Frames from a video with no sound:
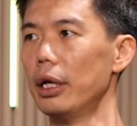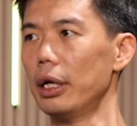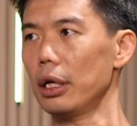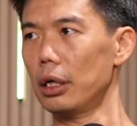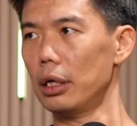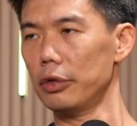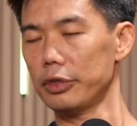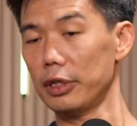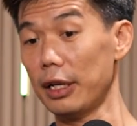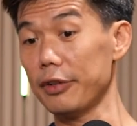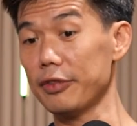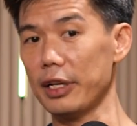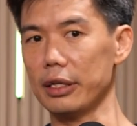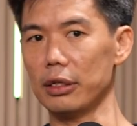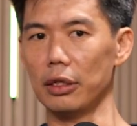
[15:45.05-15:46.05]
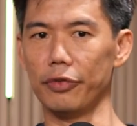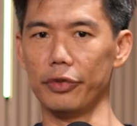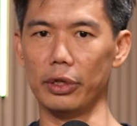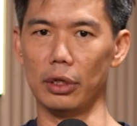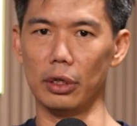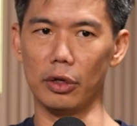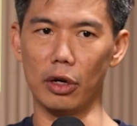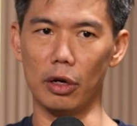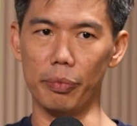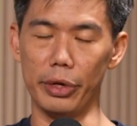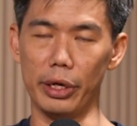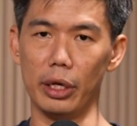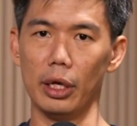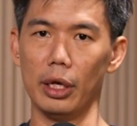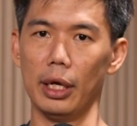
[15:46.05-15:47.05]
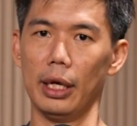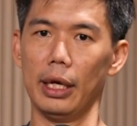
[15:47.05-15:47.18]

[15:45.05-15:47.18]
Like the life cycle of the company.